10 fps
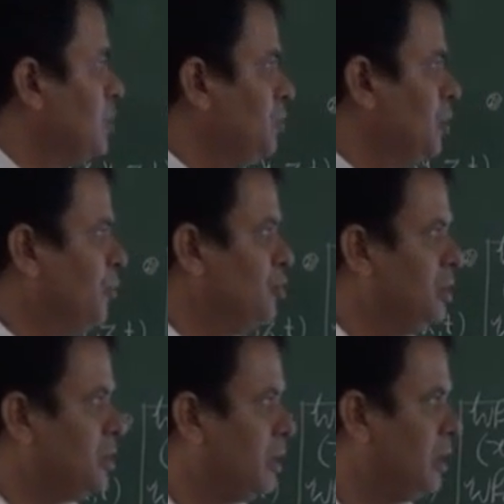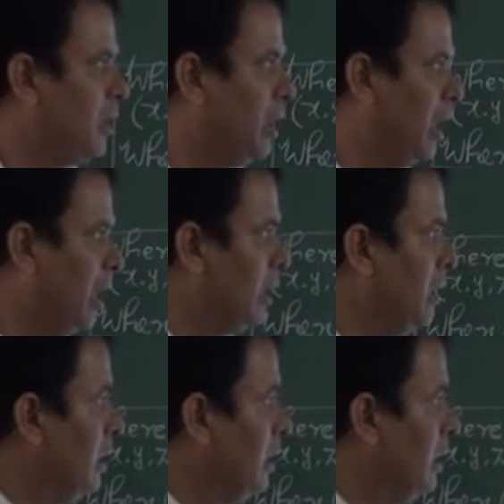position or